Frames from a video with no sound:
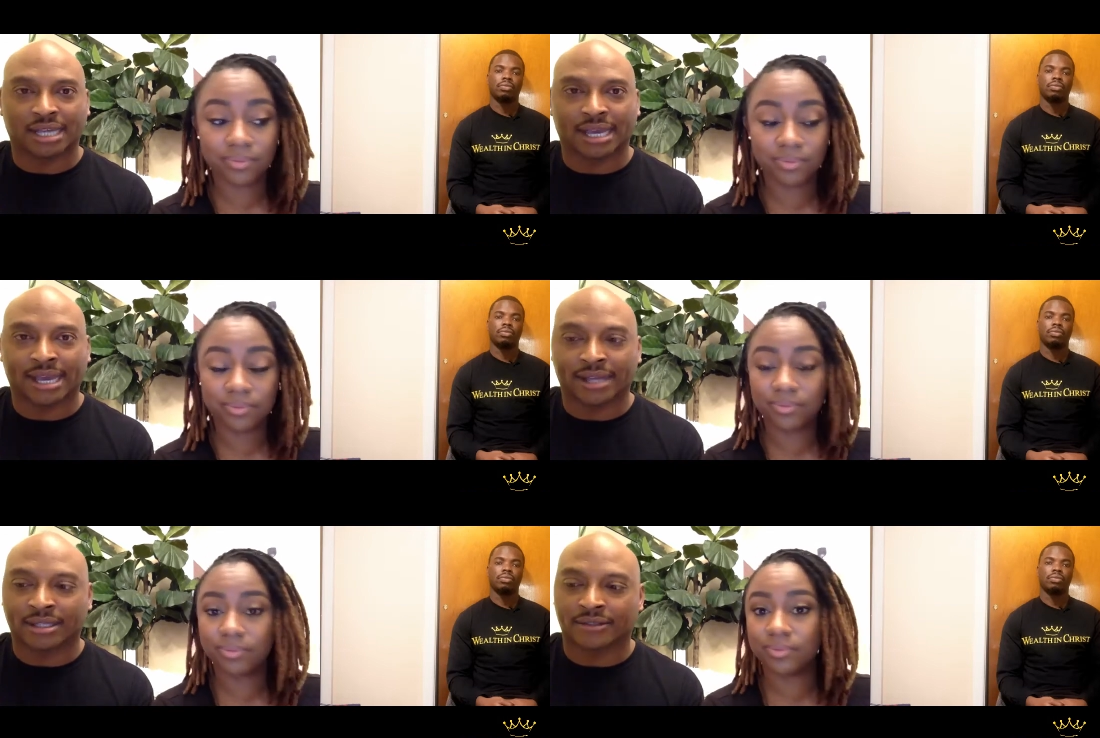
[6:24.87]

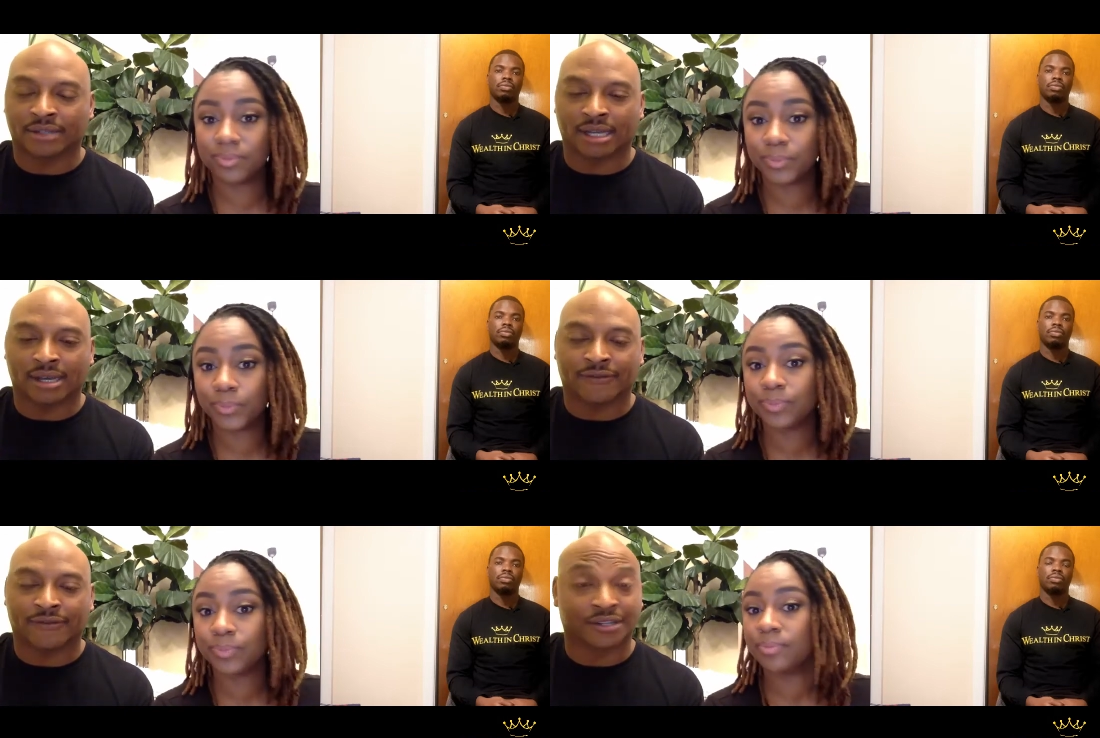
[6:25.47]
Speaker 1: add this uh,
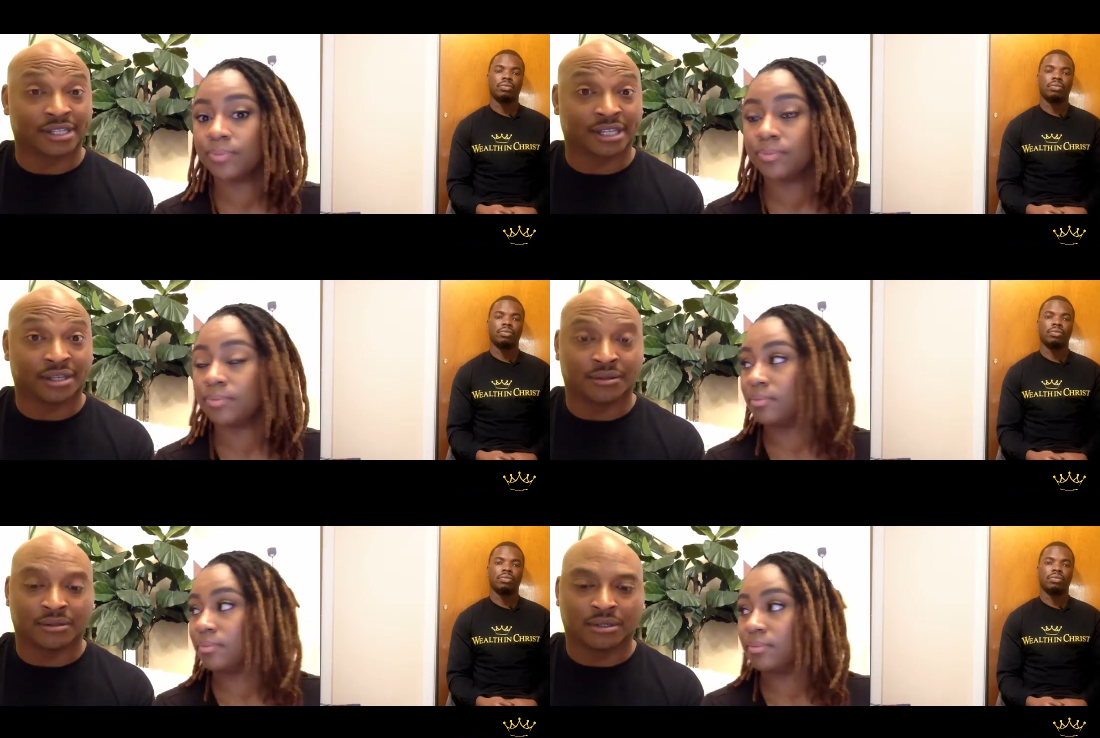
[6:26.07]
for
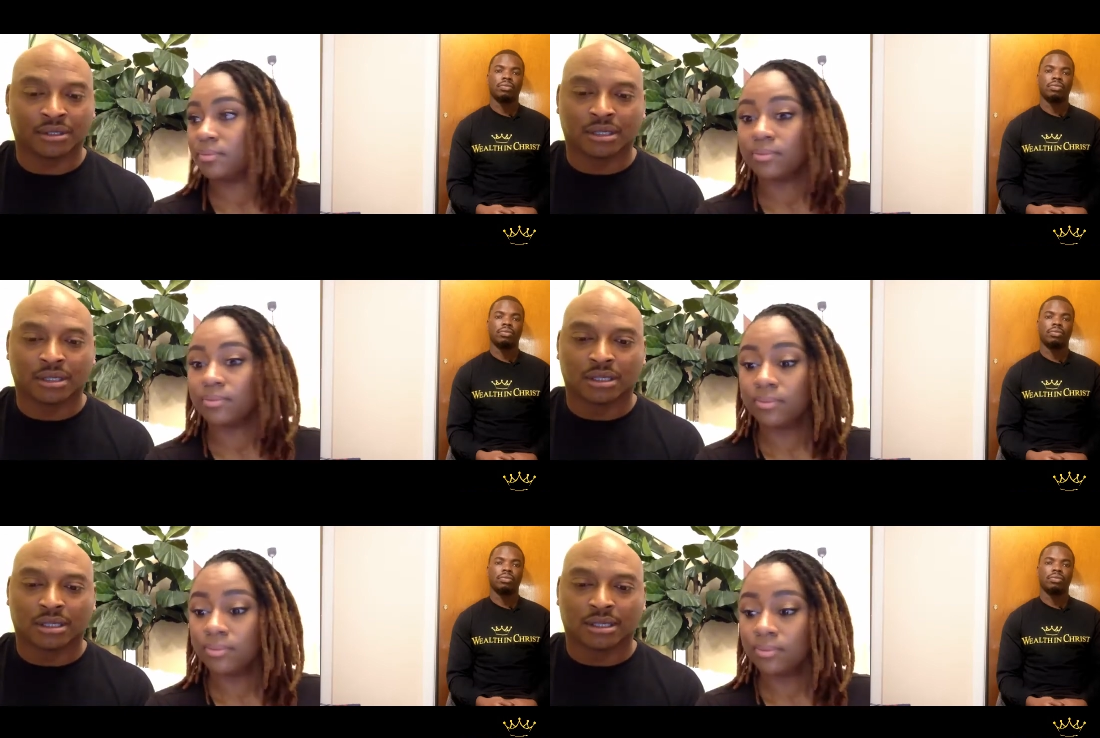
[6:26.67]
single,
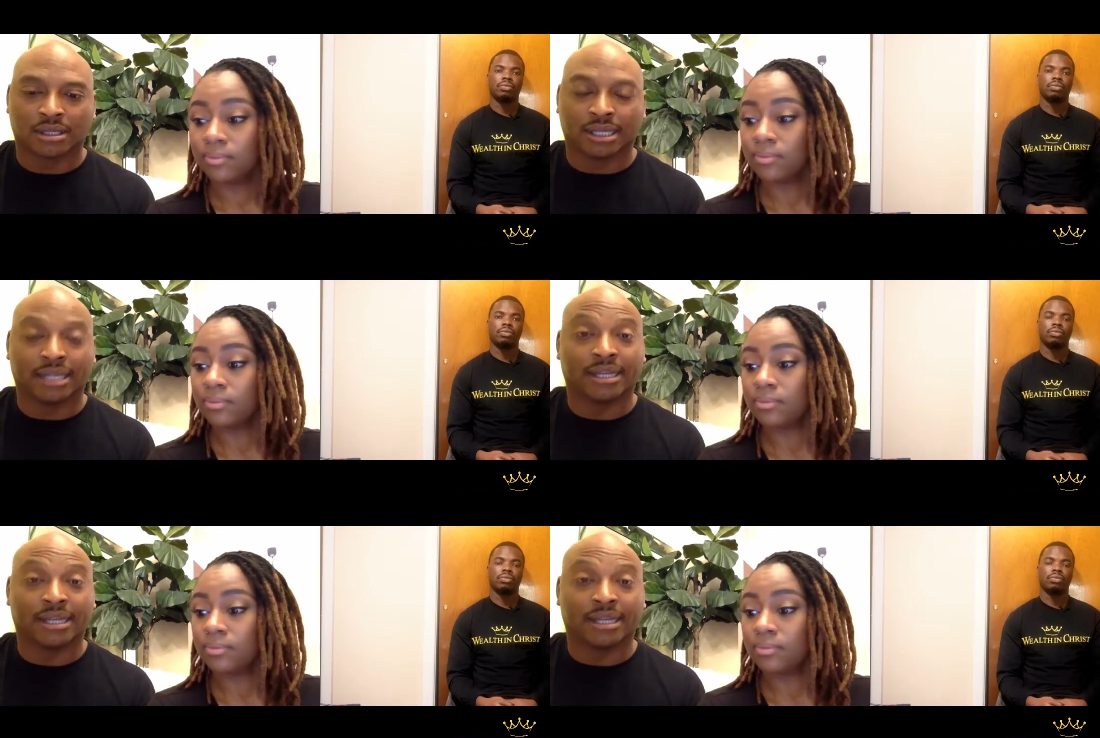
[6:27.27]
getting